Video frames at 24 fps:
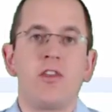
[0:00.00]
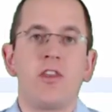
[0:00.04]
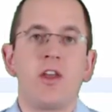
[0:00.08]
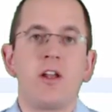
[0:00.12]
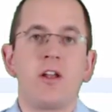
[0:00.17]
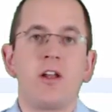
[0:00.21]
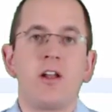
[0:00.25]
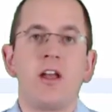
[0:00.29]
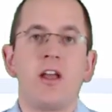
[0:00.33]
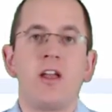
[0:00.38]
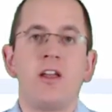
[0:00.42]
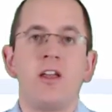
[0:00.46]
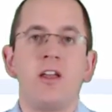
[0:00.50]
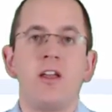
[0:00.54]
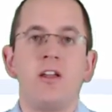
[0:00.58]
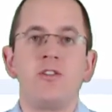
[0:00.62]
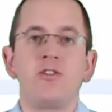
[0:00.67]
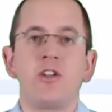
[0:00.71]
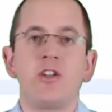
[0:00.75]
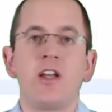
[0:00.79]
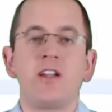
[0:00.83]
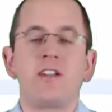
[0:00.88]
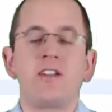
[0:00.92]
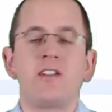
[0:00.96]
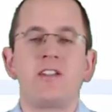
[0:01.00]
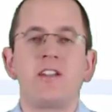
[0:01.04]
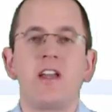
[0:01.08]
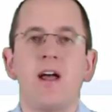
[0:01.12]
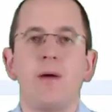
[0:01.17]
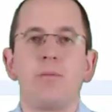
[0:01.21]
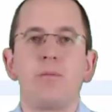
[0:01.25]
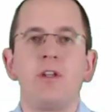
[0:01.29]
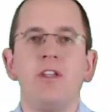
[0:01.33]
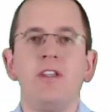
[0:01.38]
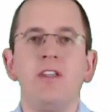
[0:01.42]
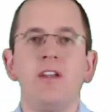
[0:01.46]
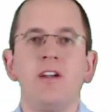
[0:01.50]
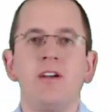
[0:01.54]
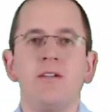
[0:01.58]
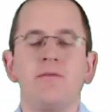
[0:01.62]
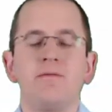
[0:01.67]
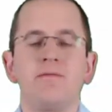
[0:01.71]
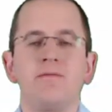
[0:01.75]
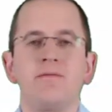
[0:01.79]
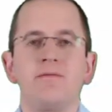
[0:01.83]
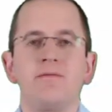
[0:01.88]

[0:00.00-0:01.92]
that I injected up here.